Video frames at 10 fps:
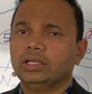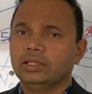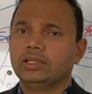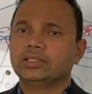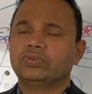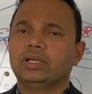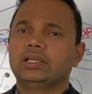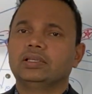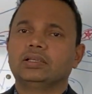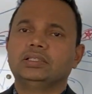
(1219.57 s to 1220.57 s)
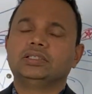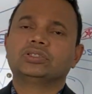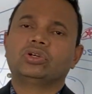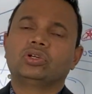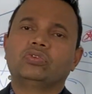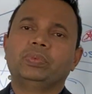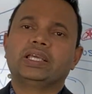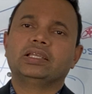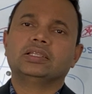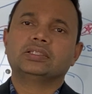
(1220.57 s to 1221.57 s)
That's why I just thought of
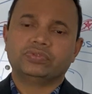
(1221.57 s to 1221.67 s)
making this